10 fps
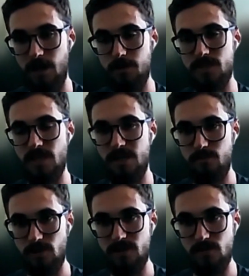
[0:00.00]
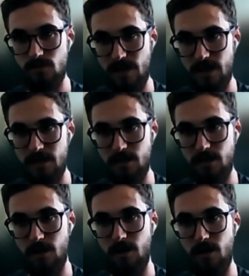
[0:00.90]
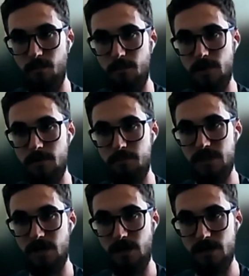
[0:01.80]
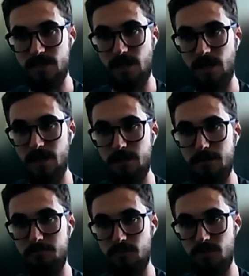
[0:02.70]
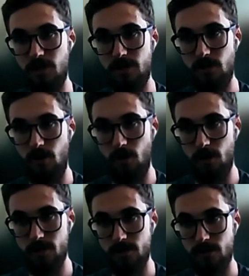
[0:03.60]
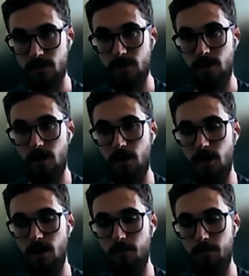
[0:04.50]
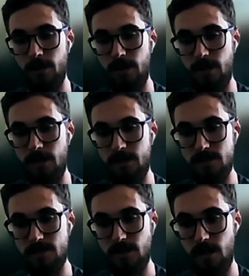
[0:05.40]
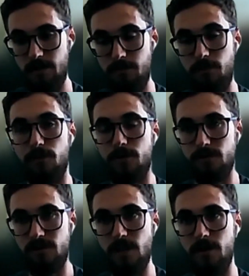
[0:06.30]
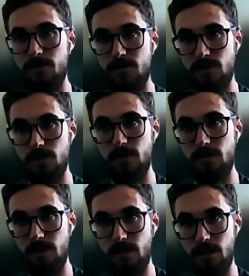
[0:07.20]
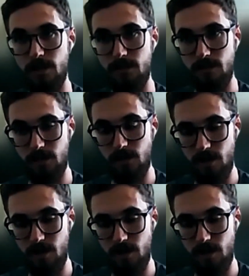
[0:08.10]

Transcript: I was able to do that um, because I studied hard um, and I thoroughly understood the the